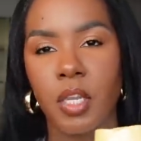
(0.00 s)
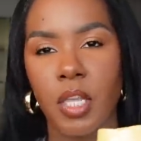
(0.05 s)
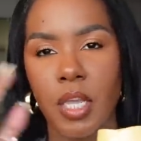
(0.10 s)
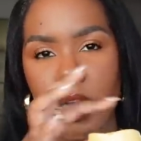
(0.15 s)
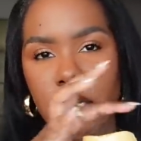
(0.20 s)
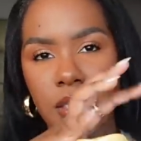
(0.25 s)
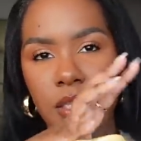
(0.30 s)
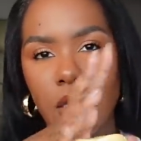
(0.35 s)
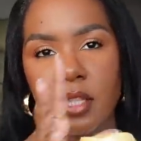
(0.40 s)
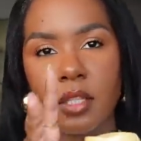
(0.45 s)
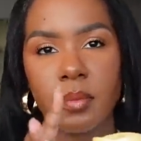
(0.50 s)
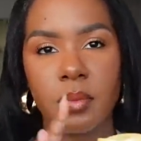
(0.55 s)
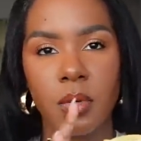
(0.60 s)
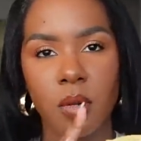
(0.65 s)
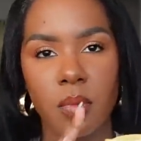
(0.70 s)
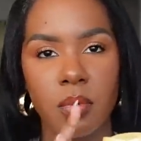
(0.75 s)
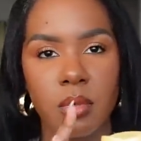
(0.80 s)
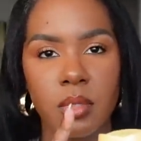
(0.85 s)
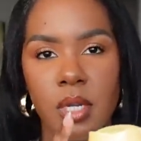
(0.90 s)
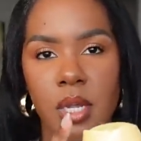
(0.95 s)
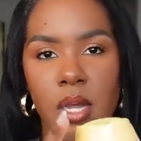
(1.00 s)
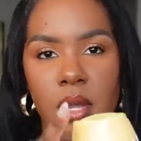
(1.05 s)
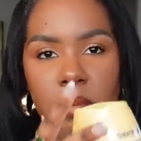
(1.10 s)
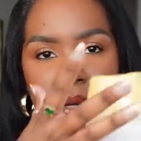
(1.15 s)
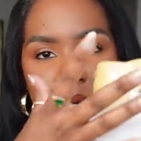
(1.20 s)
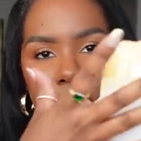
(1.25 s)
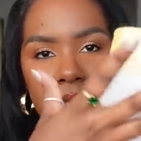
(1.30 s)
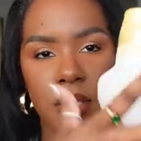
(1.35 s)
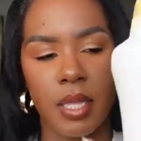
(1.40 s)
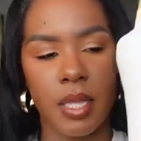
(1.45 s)
It has like the purple top
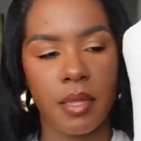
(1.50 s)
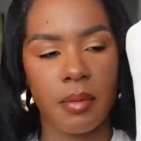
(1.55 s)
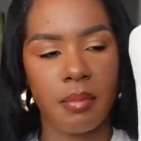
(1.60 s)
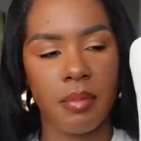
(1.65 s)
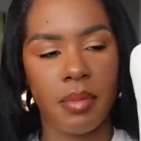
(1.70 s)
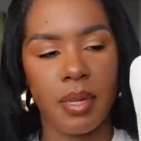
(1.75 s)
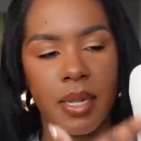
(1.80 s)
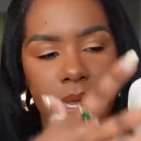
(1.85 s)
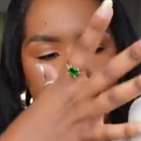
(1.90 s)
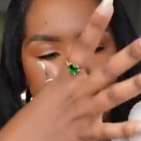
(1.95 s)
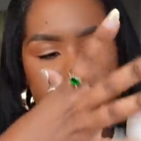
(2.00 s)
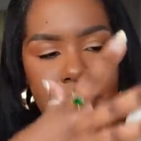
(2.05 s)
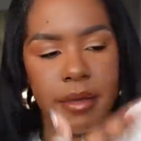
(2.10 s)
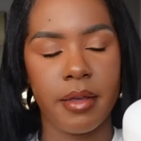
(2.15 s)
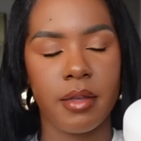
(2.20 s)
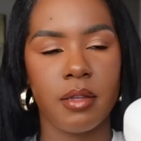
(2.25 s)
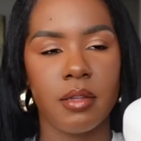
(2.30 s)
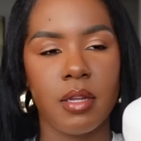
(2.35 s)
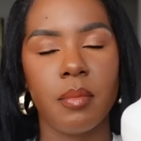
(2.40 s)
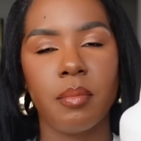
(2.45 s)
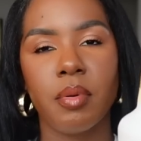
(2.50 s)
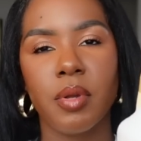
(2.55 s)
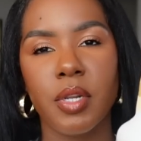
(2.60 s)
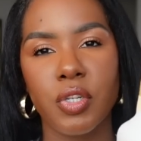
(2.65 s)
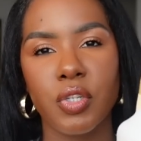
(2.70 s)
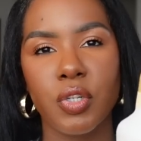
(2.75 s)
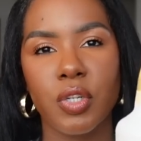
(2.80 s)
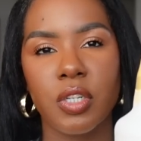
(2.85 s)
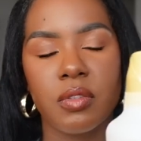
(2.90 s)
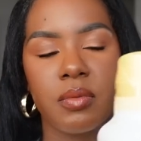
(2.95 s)
and it's like black. I'm pretty
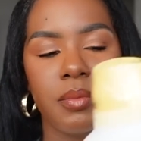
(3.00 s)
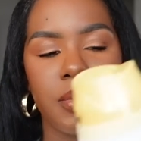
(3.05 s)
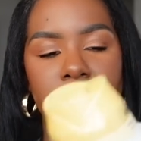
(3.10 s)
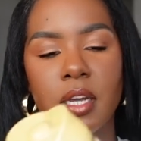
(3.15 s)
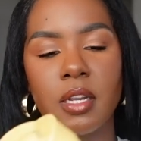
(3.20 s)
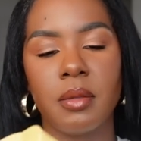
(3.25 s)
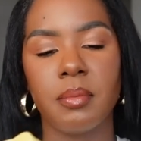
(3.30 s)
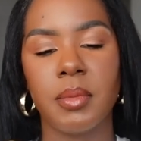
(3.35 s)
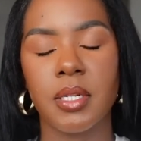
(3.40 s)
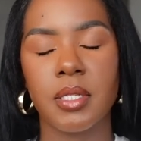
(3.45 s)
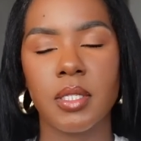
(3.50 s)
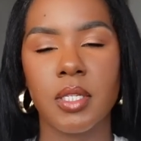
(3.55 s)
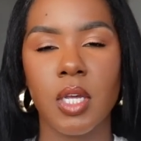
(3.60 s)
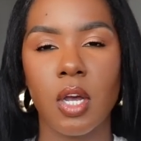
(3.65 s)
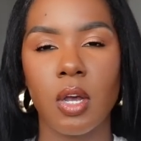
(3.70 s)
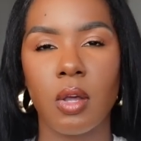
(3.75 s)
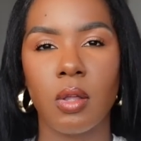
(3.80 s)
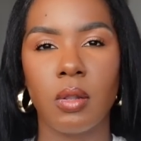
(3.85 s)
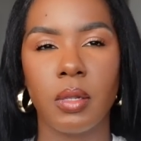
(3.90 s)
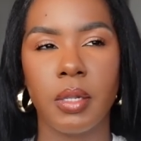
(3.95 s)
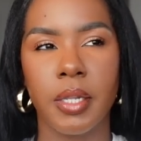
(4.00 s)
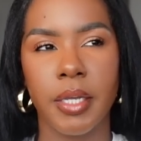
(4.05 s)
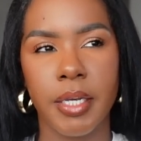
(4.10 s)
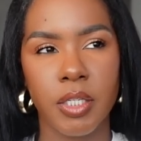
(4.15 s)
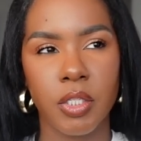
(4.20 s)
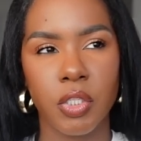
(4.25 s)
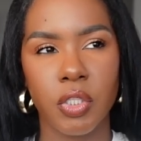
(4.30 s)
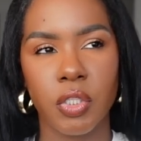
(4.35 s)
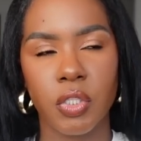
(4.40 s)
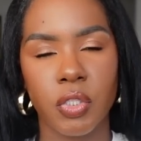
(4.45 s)
sure it's from Downy, but it's called
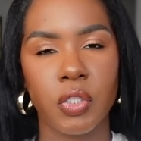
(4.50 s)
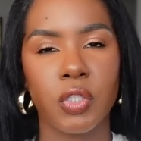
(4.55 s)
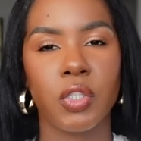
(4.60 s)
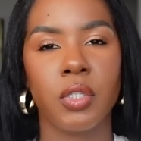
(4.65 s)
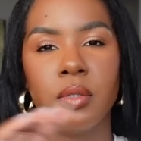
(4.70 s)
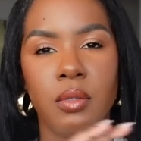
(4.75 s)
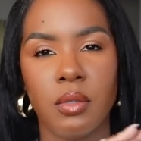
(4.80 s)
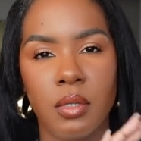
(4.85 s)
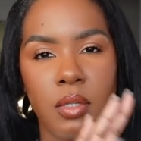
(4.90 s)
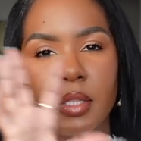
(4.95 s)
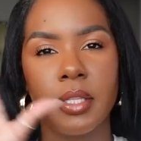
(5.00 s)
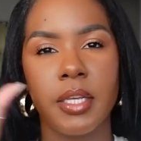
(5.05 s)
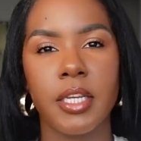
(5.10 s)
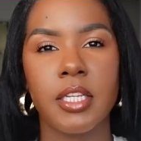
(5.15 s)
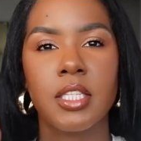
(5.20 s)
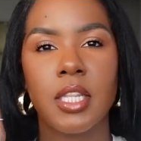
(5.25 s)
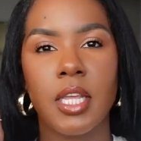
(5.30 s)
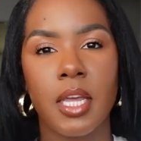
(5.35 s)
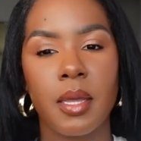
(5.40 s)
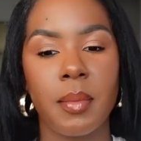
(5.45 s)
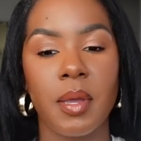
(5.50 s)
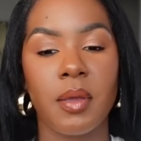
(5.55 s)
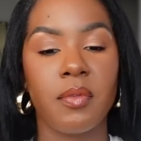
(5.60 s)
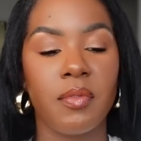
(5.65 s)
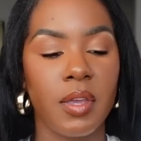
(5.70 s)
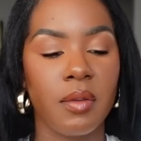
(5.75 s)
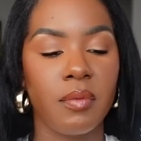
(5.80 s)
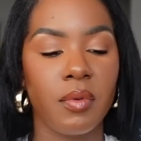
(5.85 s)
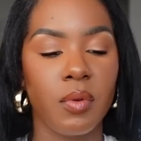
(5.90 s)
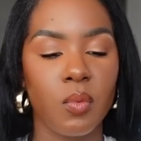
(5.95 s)
Lush. That's like my
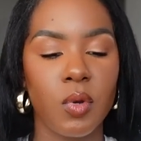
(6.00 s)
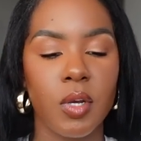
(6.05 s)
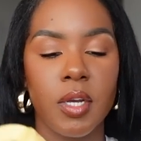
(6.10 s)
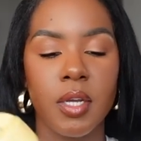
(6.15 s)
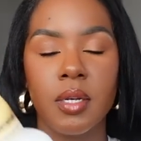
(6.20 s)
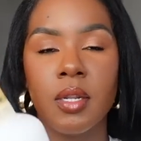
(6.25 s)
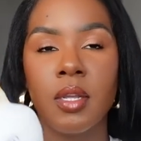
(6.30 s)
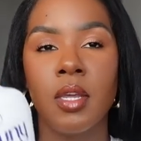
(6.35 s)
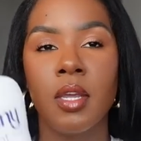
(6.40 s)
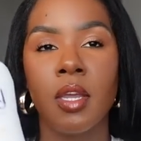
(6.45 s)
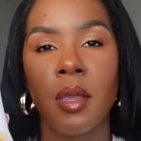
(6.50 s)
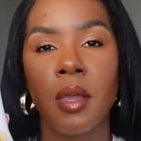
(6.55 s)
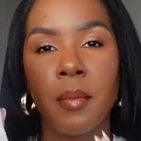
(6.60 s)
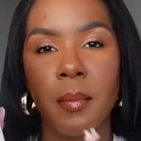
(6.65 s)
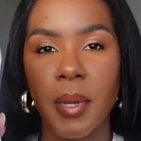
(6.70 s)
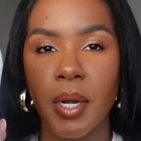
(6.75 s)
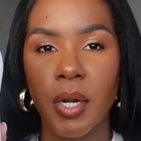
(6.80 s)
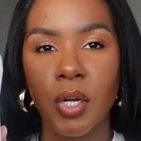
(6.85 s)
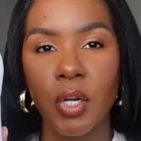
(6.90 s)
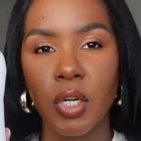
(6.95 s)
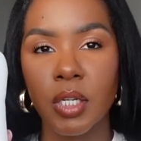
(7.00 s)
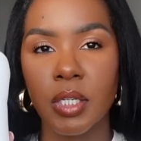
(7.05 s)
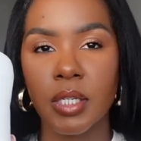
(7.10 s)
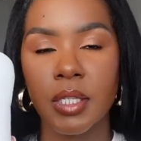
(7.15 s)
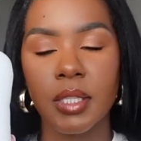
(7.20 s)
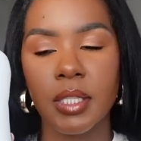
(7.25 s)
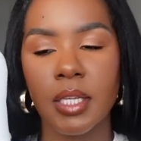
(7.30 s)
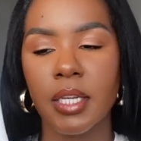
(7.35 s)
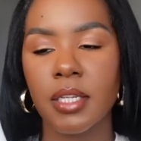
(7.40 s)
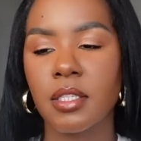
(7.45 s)
favorite one. But I heard
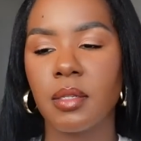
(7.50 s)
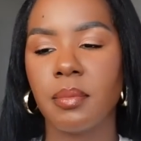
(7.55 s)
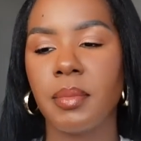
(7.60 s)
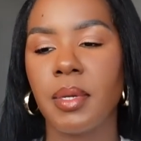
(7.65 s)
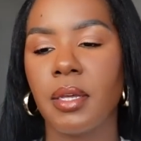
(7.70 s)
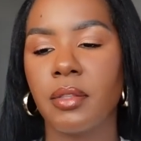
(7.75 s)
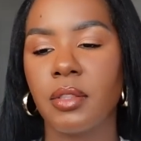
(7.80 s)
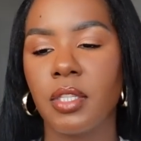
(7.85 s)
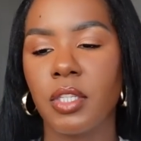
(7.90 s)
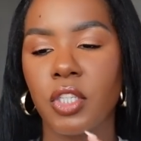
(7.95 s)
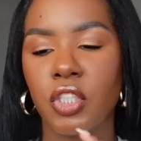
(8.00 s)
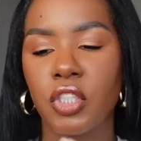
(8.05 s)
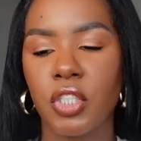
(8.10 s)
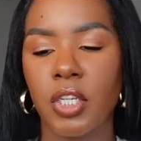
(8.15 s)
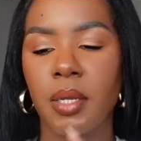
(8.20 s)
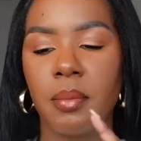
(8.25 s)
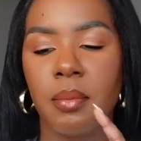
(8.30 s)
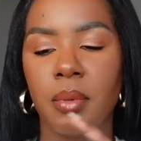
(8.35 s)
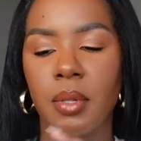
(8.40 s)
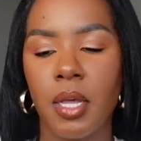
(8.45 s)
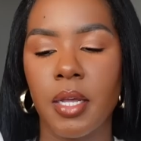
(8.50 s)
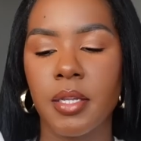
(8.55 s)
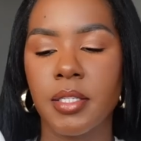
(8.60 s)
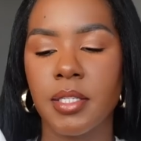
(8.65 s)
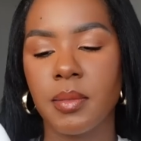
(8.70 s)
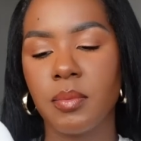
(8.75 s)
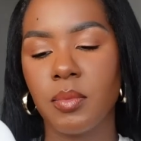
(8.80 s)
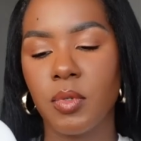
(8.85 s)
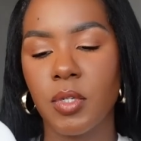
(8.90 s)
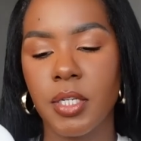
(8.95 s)
good things about this Shea
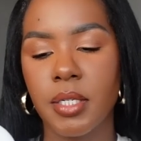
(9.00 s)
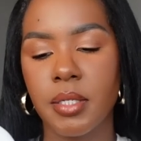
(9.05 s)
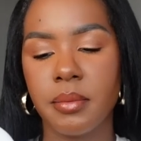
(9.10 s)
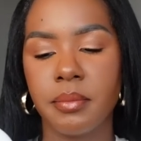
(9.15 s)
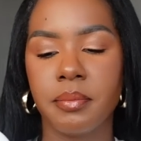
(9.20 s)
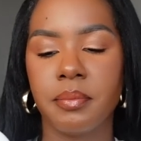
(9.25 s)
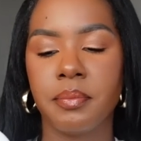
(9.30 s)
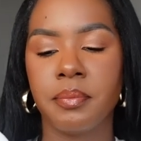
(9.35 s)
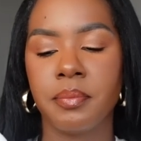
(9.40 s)
Blossom one.